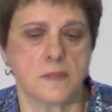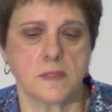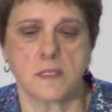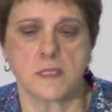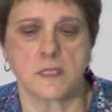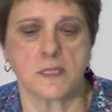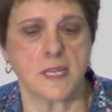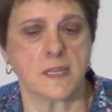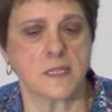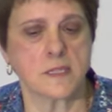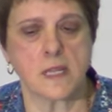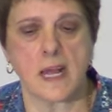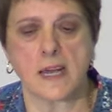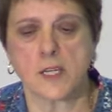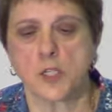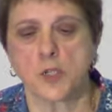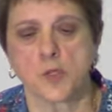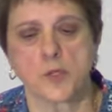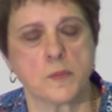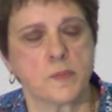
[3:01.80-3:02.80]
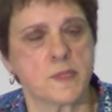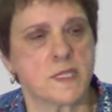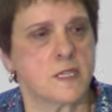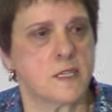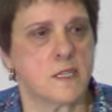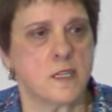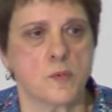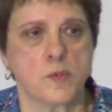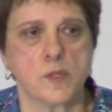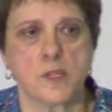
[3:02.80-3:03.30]
things like children
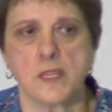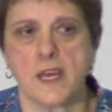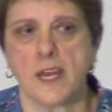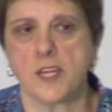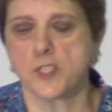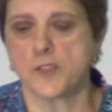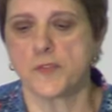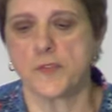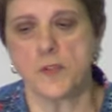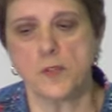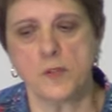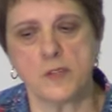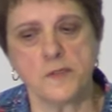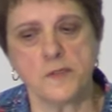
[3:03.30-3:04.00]
presenting with H flu